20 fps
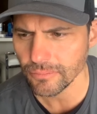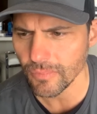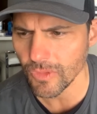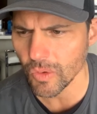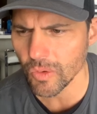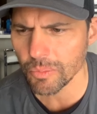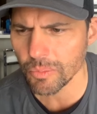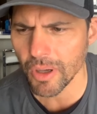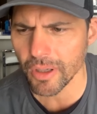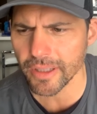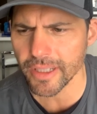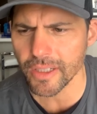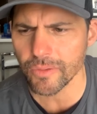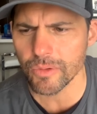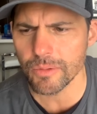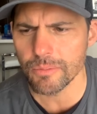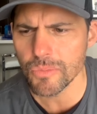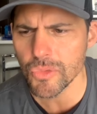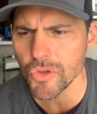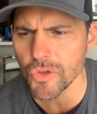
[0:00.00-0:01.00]
When Paulina
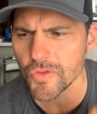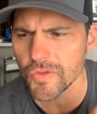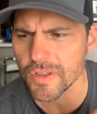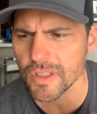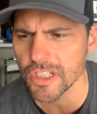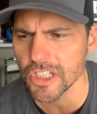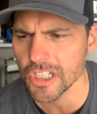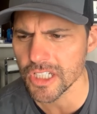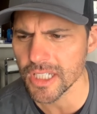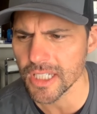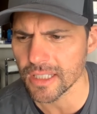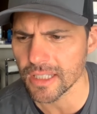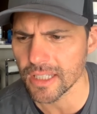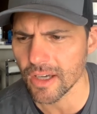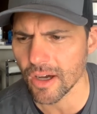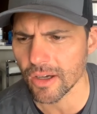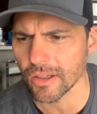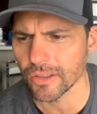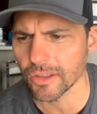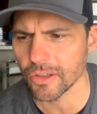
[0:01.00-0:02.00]
removes the sheet, the
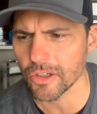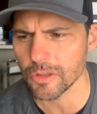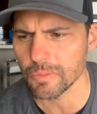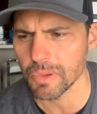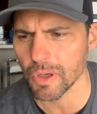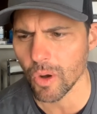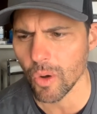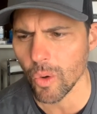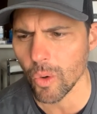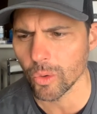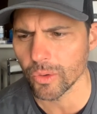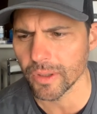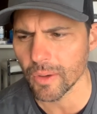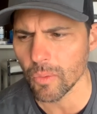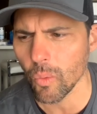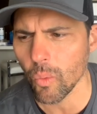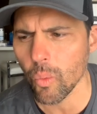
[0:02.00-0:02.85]
onlookers behold a